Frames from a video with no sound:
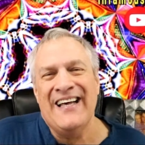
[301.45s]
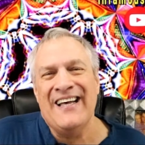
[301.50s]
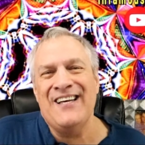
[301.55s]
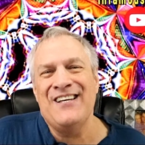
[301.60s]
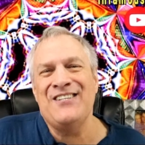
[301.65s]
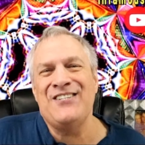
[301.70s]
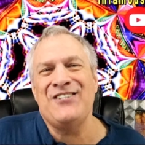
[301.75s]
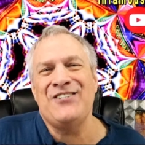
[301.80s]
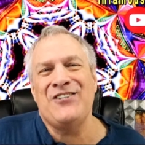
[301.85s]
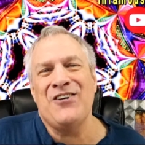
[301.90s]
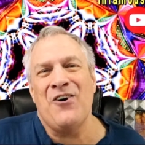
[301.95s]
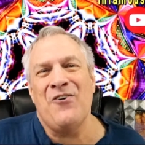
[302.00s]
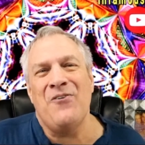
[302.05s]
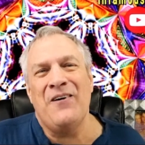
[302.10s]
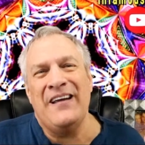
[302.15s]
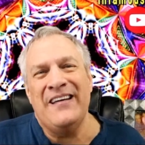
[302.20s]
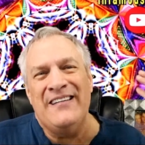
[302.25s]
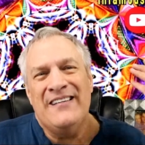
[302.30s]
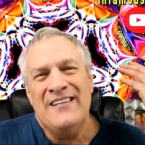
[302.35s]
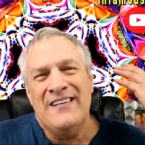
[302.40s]
is
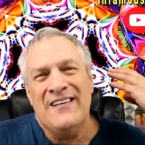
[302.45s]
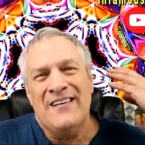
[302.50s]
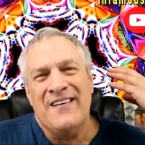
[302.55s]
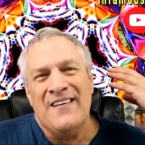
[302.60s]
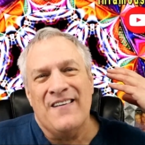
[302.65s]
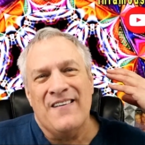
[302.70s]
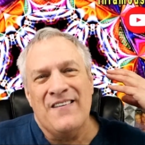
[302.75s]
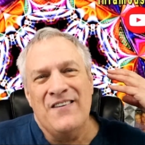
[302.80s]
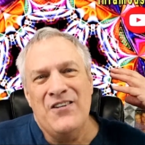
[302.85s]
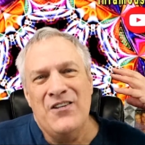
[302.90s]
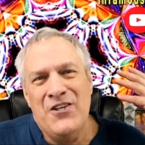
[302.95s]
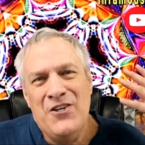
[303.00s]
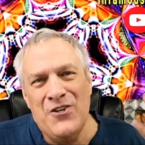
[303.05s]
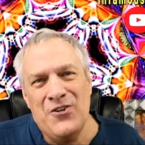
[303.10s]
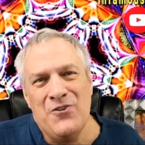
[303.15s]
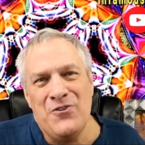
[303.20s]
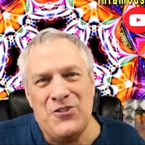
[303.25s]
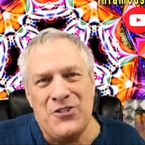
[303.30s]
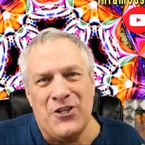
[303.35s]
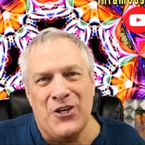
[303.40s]
showing
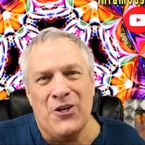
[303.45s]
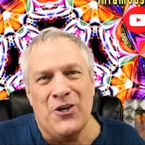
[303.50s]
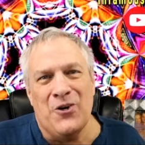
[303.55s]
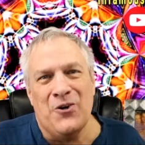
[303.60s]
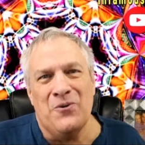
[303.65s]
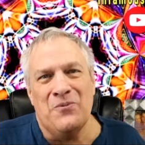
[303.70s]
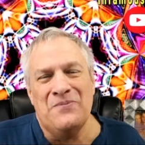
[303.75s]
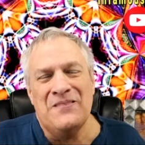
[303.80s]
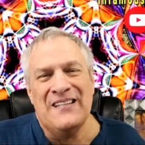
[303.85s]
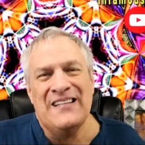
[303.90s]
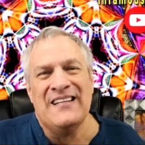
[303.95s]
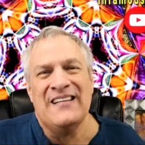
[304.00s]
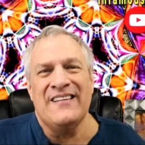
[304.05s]
YouTube